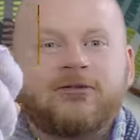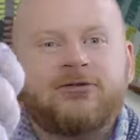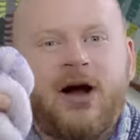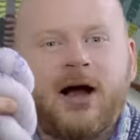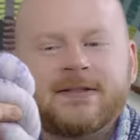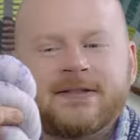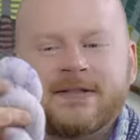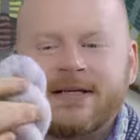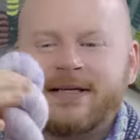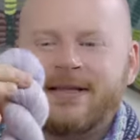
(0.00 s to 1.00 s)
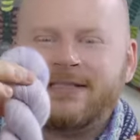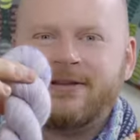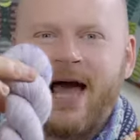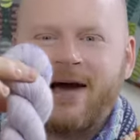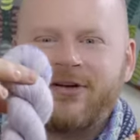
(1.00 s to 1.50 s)
Frost, this
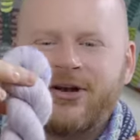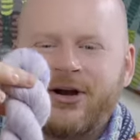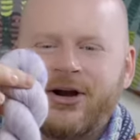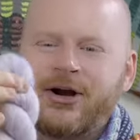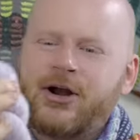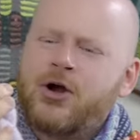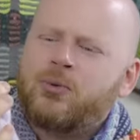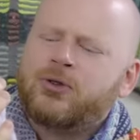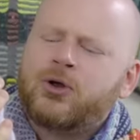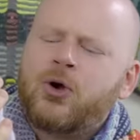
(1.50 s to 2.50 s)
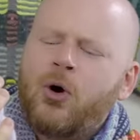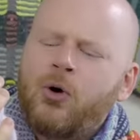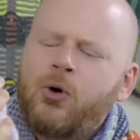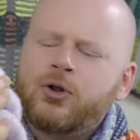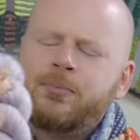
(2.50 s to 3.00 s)
lavender with
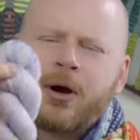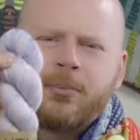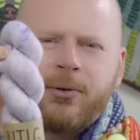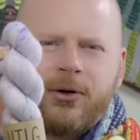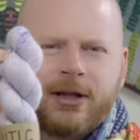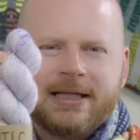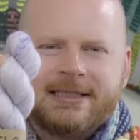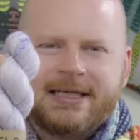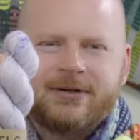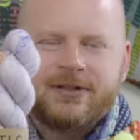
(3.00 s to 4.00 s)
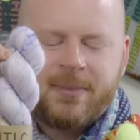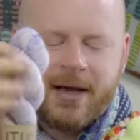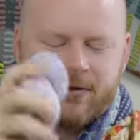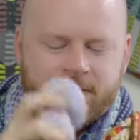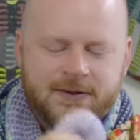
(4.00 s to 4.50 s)
gold, purple, and teal
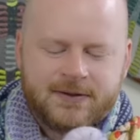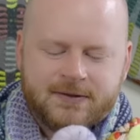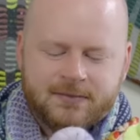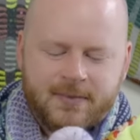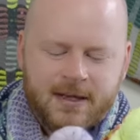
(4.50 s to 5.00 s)
speckles.